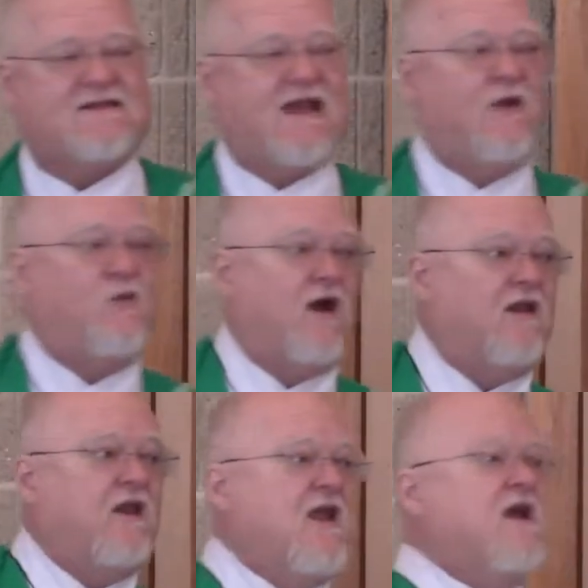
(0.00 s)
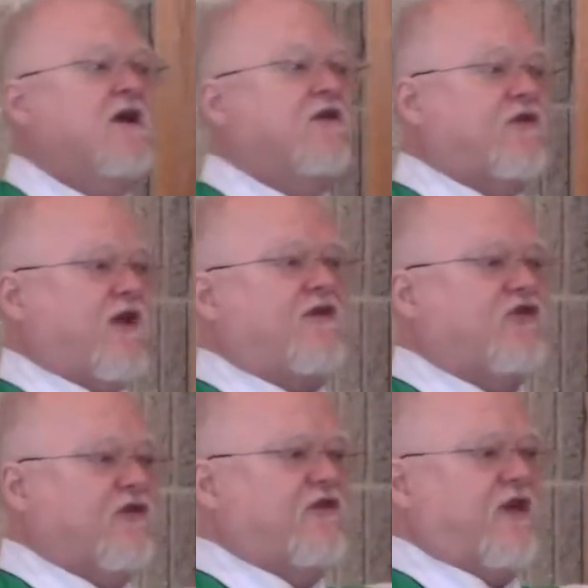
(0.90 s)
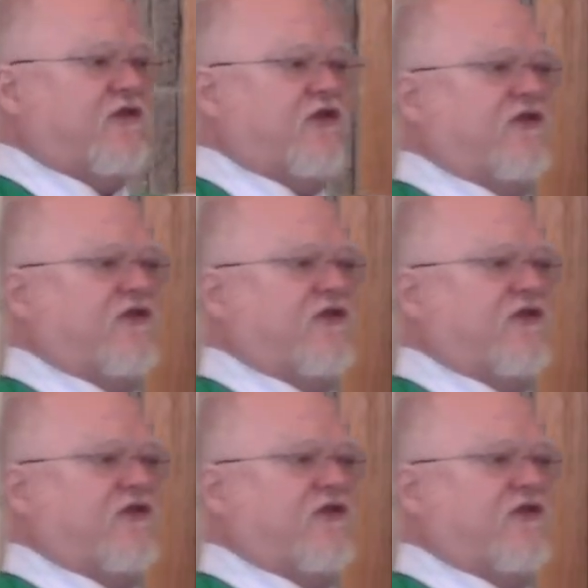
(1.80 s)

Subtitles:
say, well, such and such a